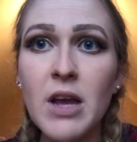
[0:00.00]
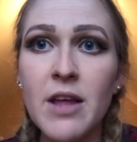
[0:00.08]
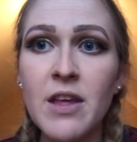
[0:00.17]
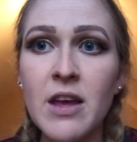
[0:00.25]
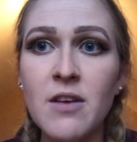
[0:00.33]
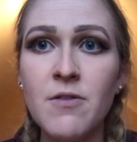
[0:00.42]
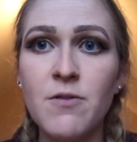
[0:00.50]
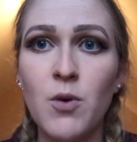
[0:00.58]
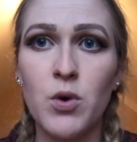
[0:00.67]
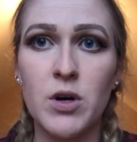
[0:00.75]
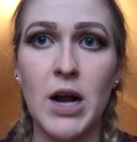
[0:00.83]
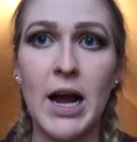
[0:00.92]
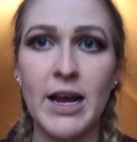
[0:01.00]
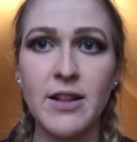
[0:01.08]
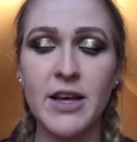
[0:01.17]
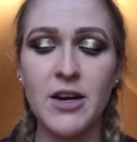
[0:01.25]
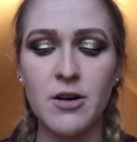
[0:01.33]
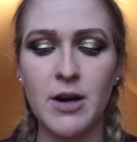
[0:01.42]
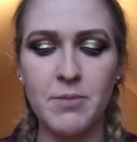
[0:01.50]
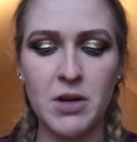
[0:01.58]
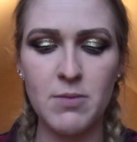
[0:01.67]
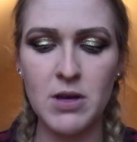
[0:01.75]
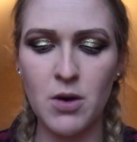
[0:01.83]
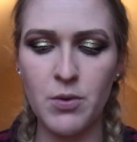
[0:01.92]
And then for highlighter, I'm going
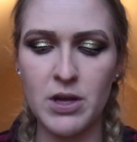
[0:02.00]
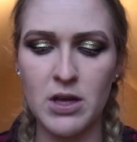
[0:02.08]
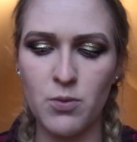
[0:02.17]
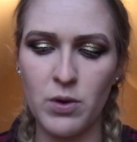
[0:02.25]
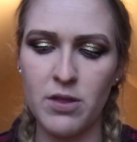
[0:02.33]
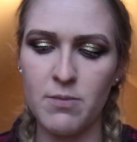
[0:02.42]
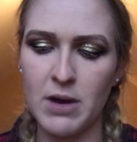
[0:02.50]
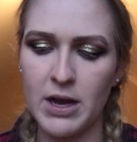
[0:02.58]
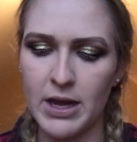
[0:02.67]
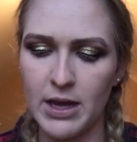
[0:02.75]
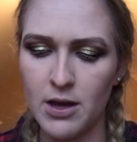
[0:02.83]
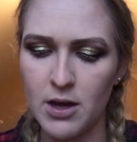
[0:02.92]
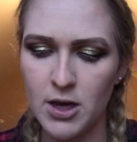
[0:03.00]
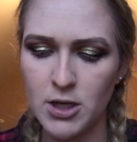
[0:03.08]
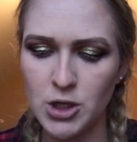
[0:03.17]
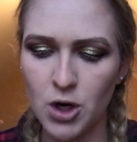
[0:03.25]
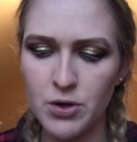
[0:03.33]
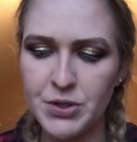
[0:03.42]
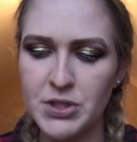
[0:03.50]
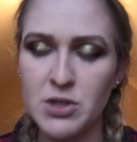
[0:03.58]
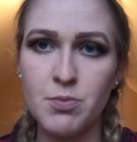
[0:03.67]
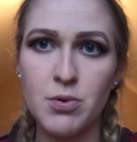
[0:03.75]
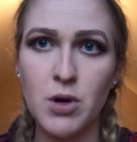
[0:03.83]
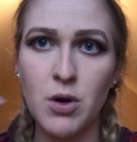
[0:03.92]
to be going in with my Tarteist
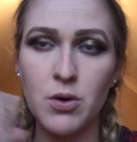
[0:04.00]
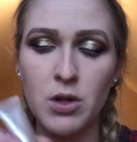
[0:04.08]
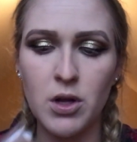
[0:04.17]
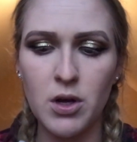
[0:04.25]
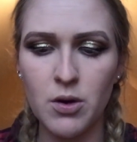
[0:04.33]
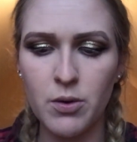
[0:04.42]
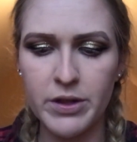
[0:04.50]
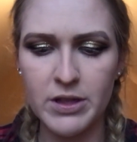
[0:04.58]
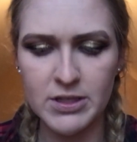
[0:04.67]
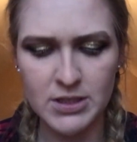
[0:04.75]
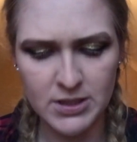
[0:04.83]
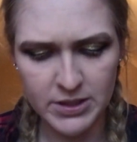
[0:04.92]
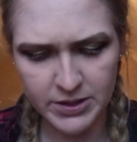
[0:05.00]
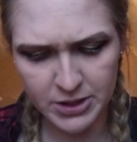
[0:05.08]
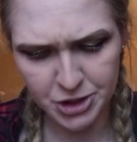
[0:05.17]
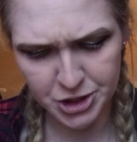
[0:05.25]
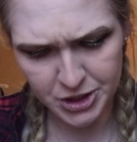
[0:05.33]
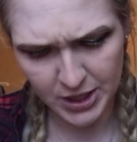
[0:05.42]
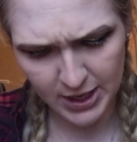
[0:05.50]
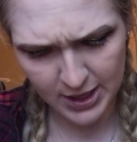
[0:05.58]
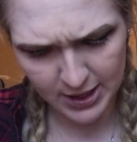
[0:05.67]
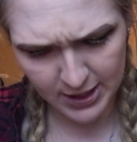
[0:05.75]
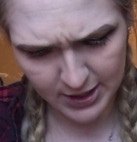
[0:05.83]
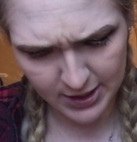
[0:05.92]
Pro Glow, and this is in the
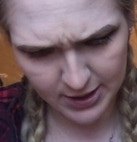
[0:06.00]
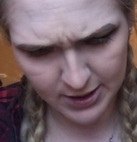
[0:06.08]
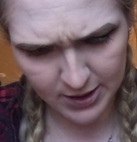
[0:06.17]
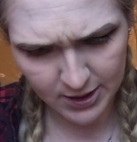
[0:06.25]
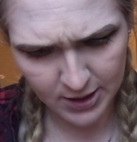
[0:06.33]
shade,